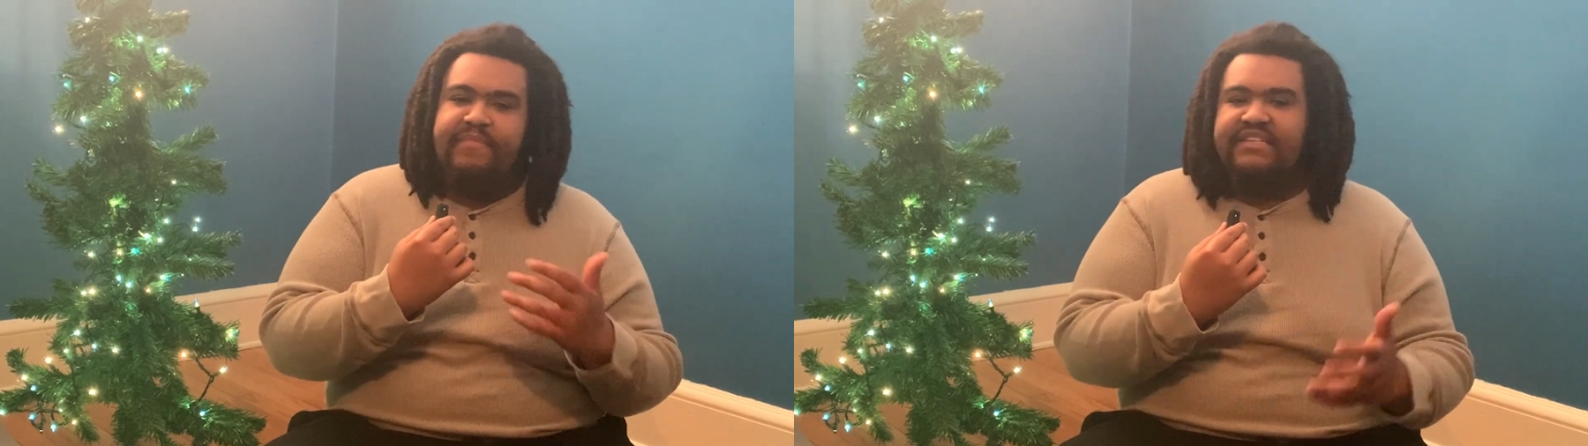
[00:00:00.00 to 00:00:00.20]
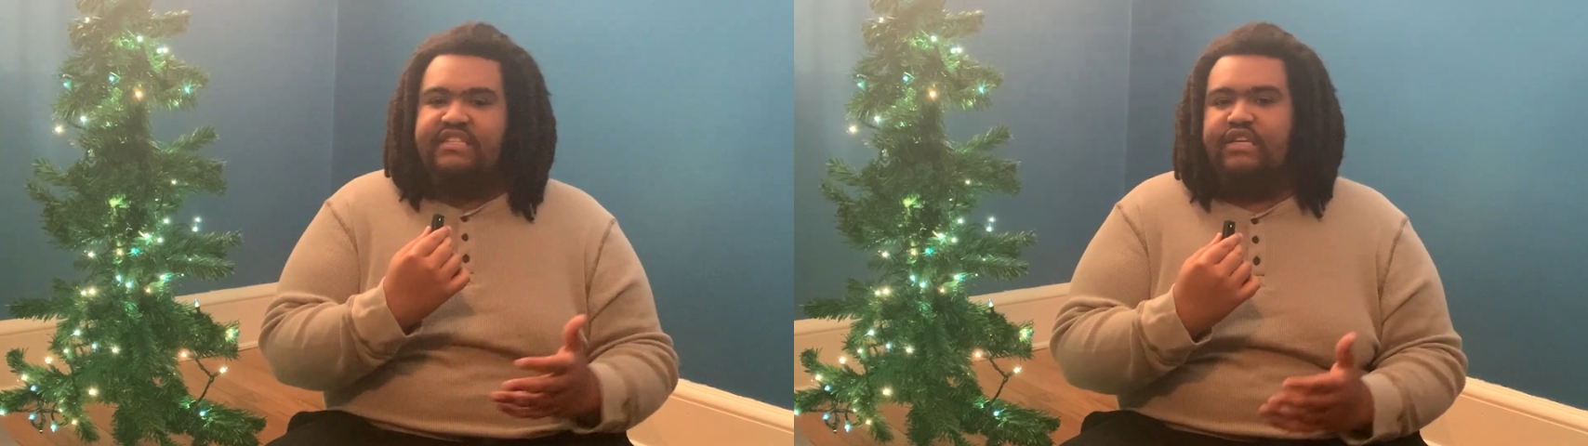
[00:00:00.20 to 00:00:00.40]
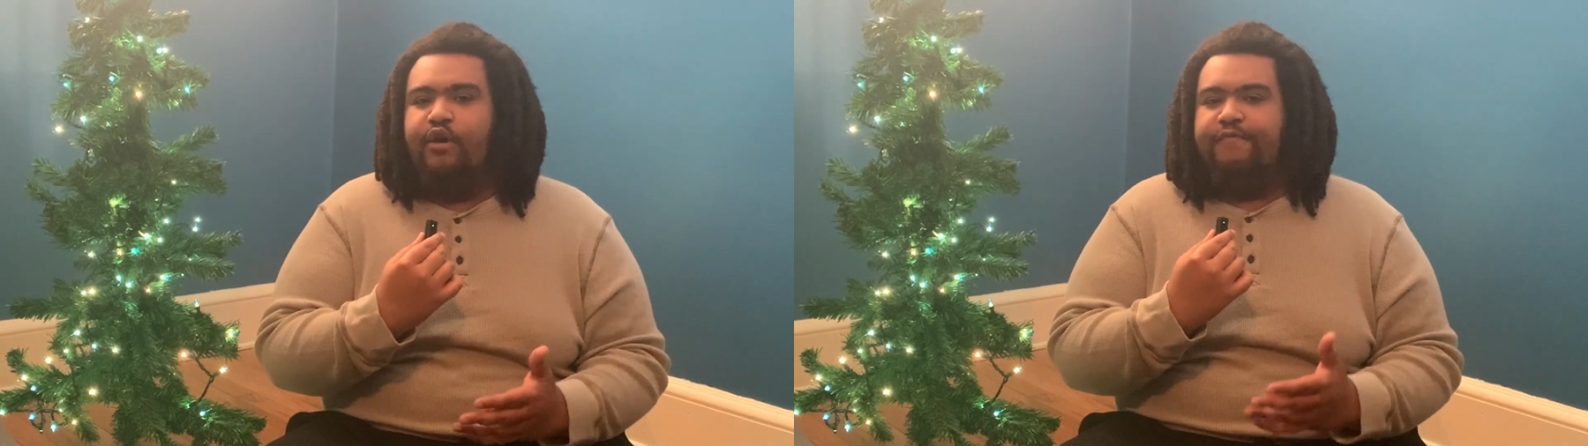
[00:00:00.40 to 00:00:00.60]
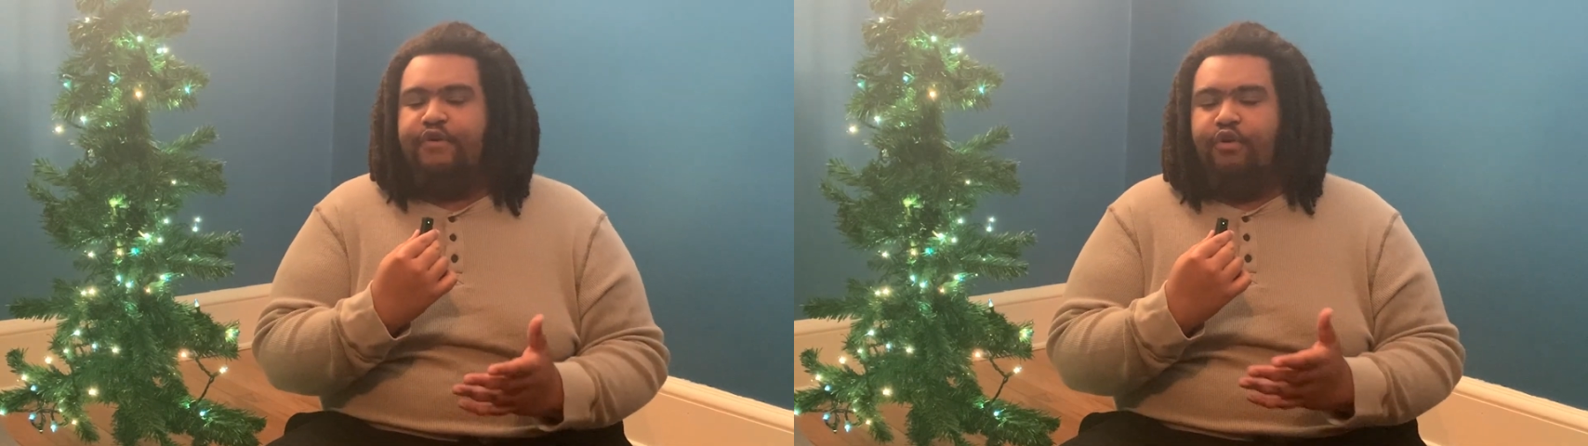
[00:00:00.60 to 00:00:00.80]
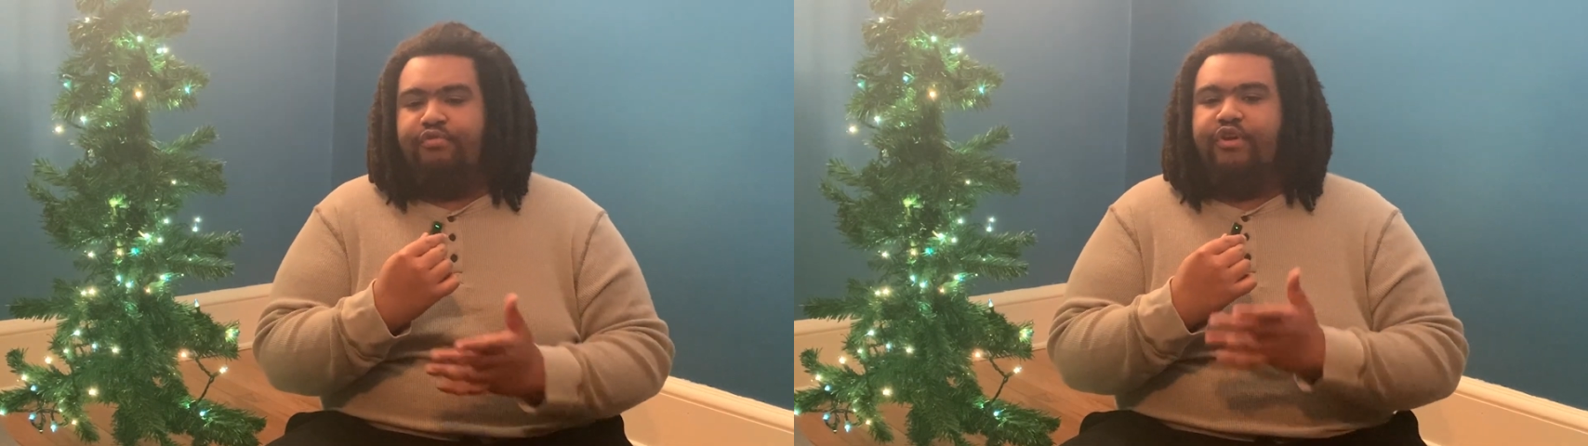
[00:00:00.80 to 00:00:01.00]
myself,
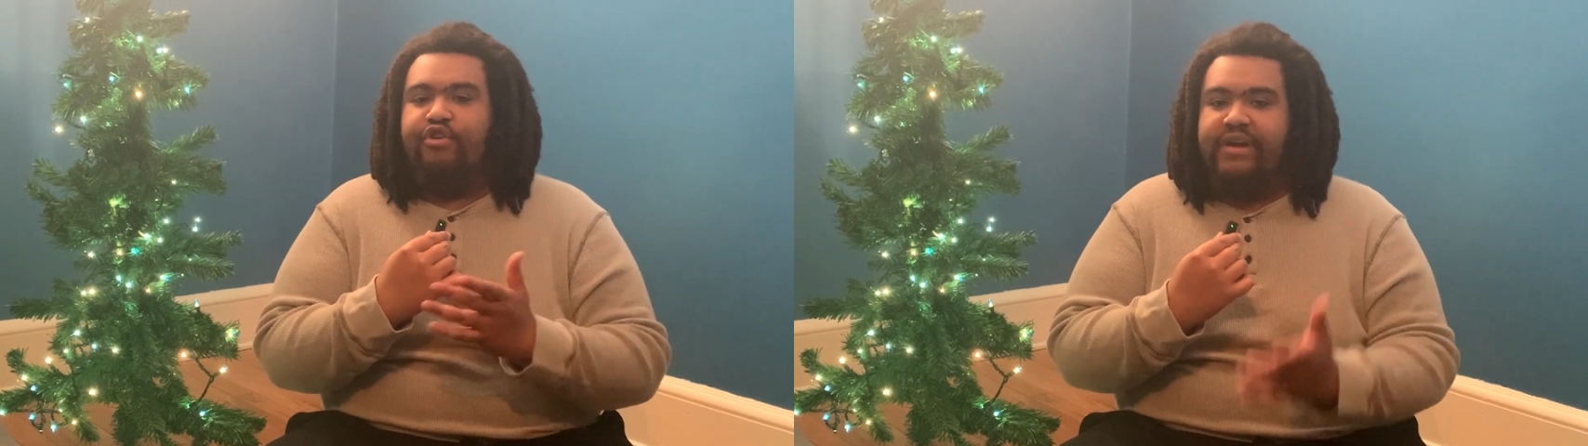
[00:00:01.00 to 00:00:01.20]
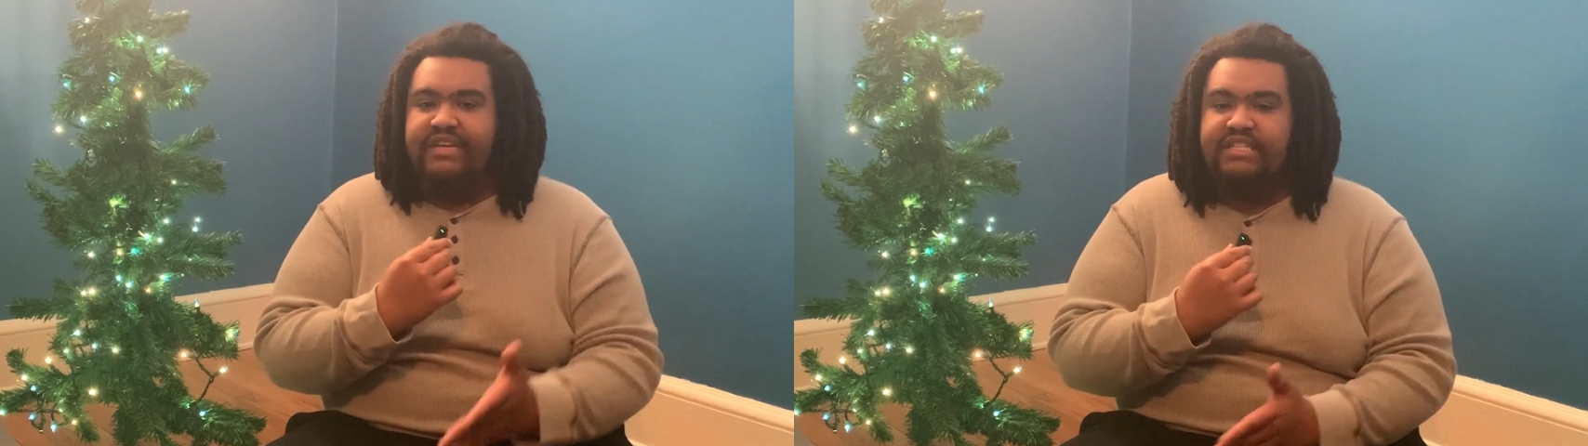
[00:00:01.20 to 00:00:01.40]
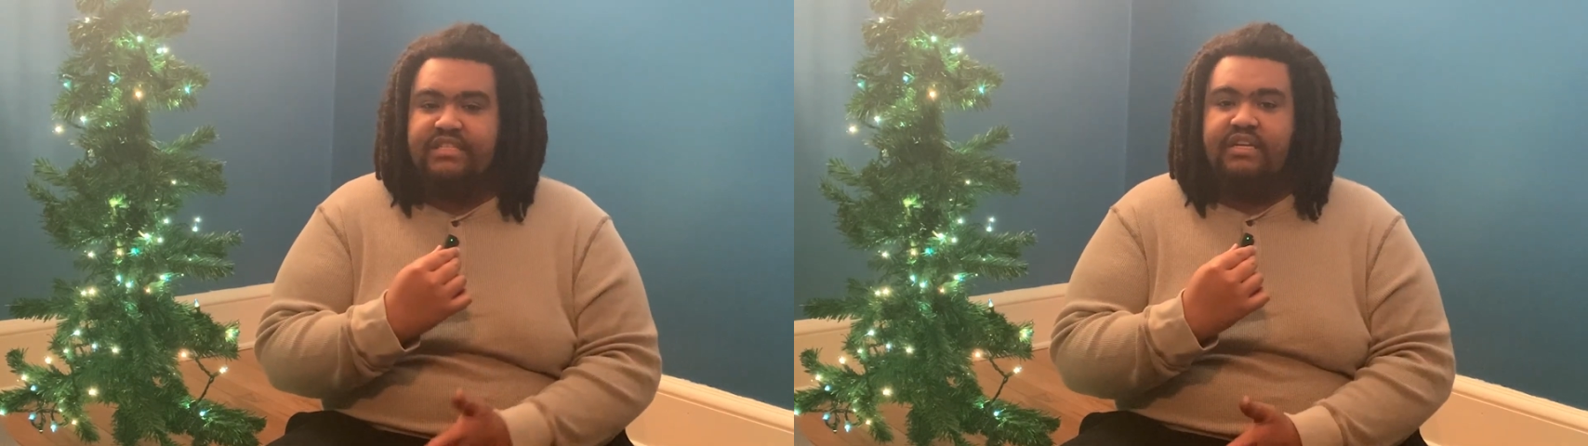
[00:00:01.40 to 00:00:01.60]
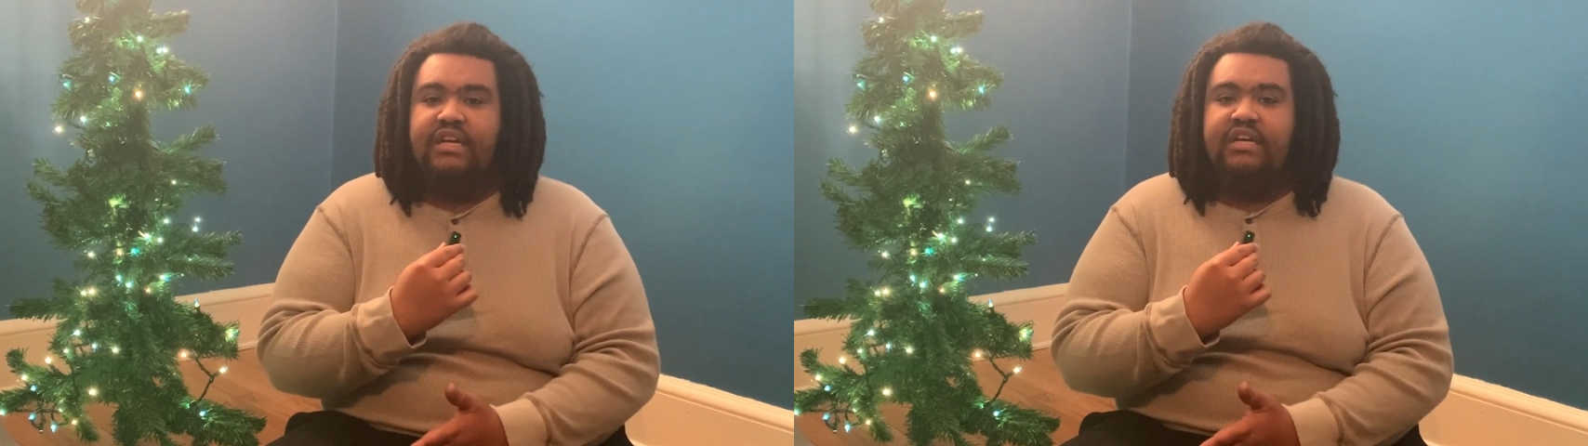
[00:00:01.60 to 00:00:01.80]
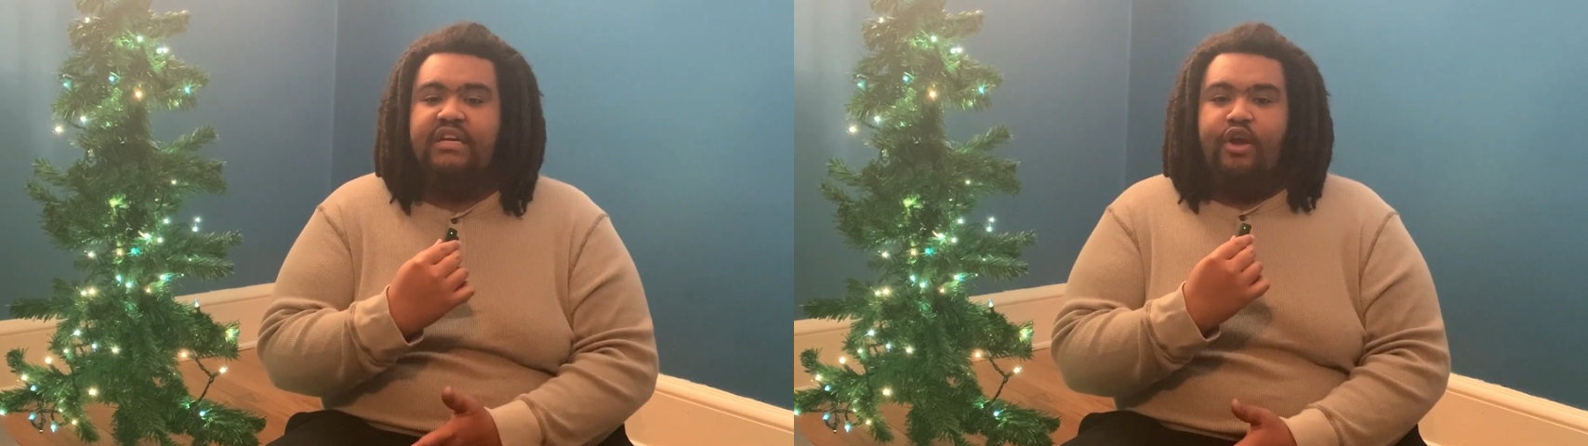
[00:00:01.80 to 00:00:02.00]
the grace
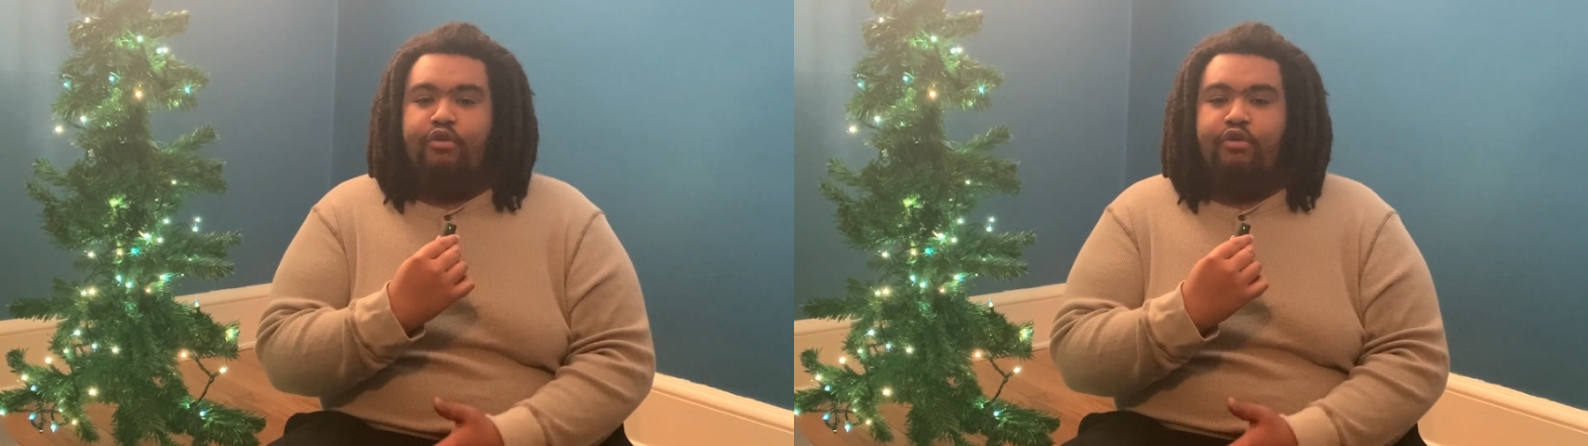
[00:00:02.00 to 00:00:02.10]
to,